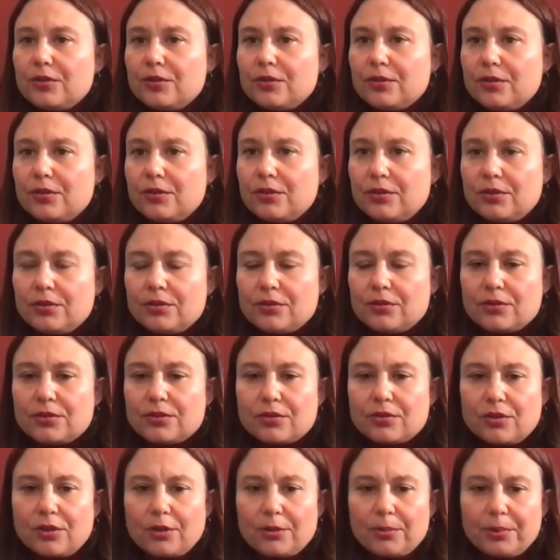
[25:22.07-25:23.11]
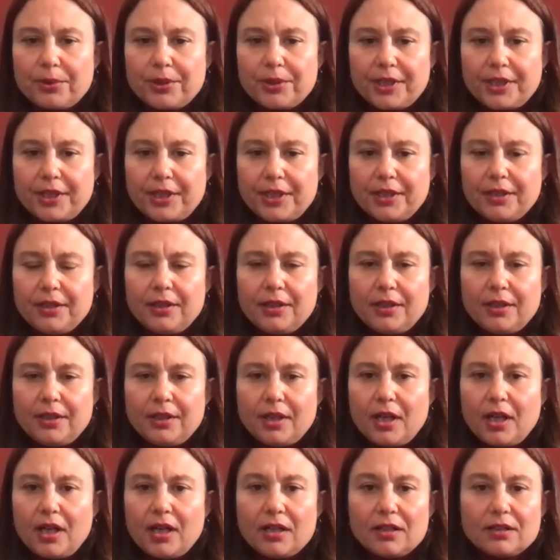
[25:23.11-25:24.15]
to stop here,
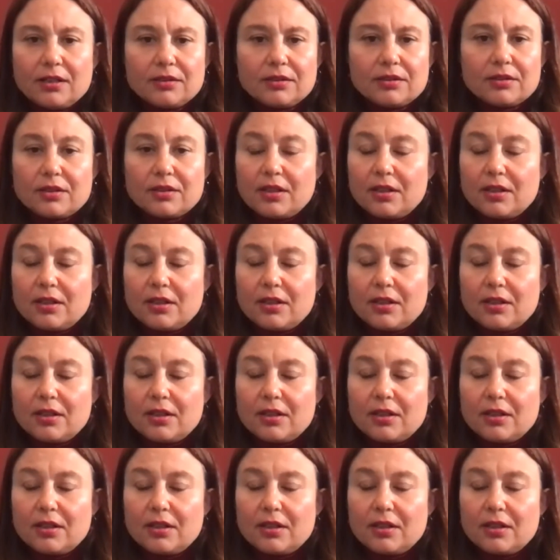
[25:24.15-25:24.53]
and